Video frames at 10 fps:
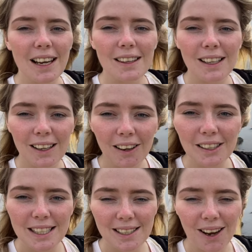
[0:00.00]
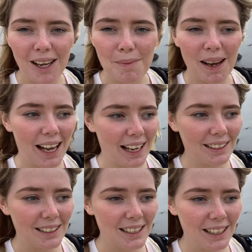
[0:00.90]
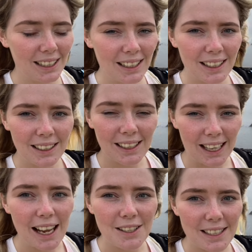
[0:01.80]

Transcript: the longest time and the clouds